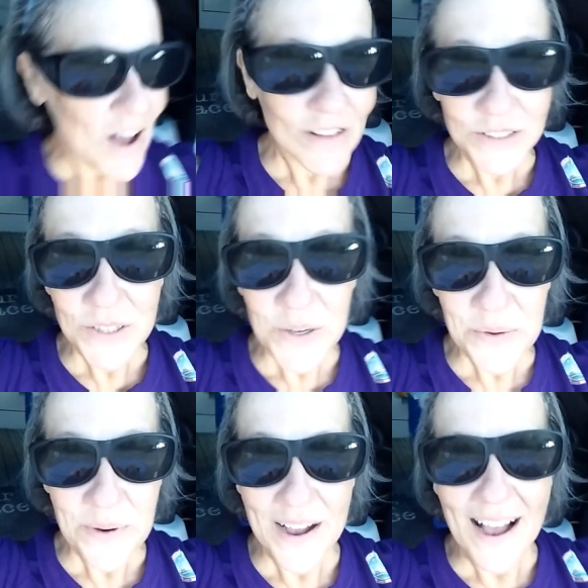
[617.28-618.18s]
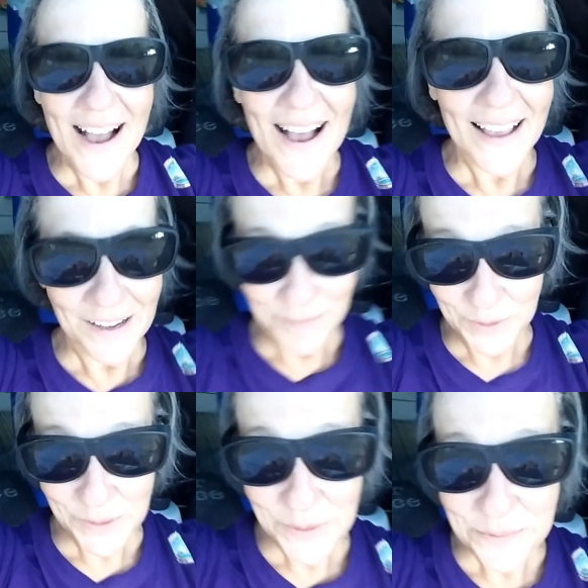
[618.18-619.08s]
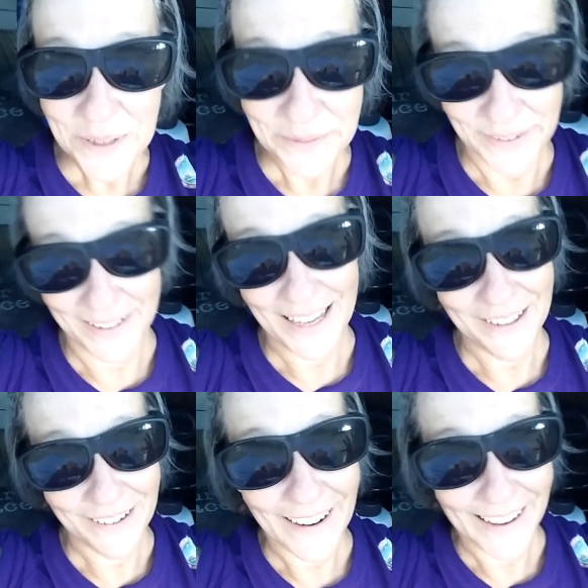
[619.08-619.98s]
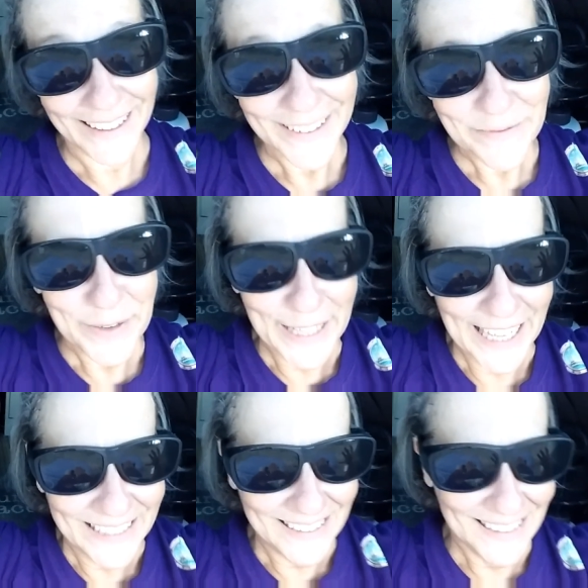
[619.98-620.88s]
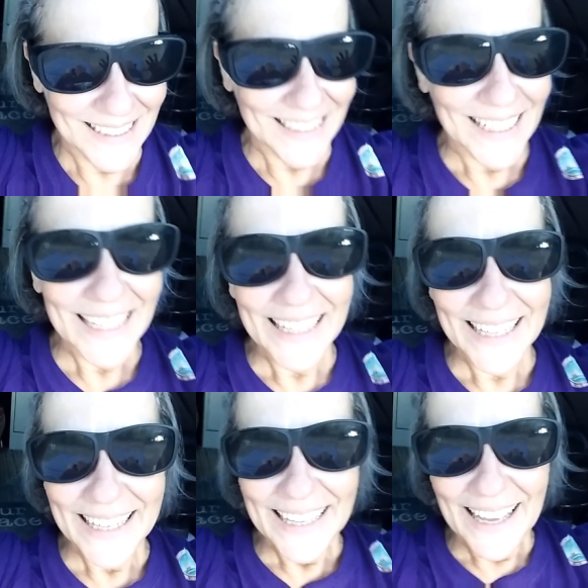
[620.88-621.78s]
Also, I almost want to feel like crying because